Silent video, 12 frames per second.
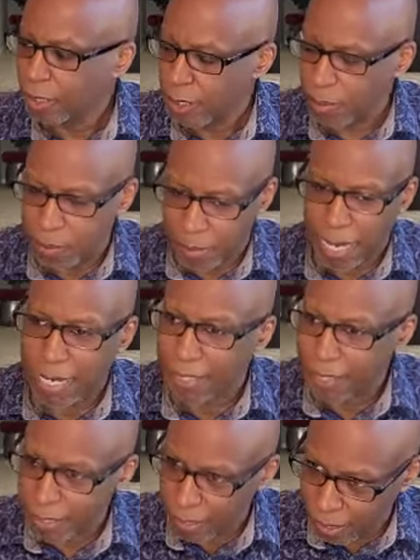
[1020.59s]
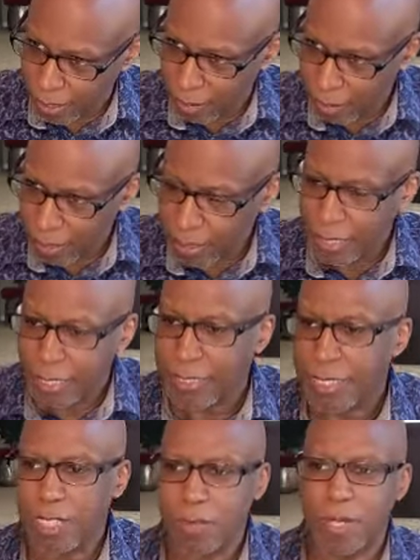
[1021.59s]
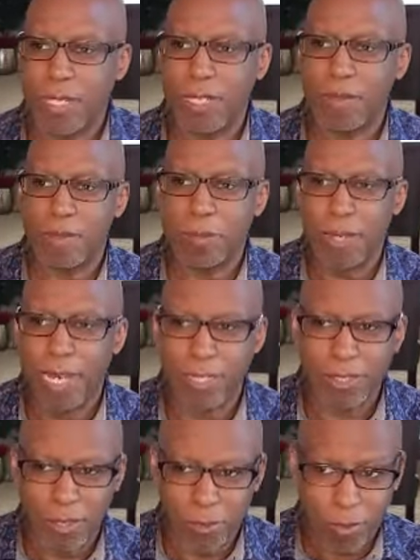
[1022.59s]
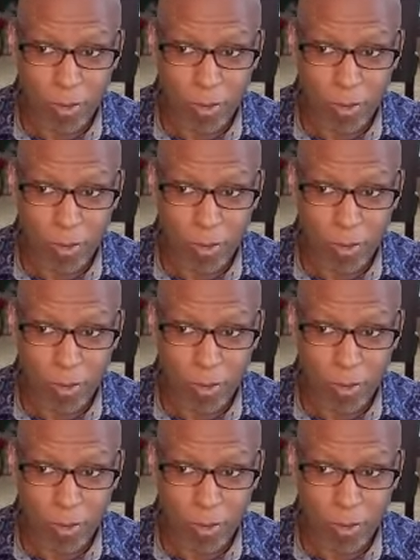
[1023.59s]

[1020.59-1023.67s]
to back it up. Mm-hmm. And see, mm-hmm. that's why it comes back to the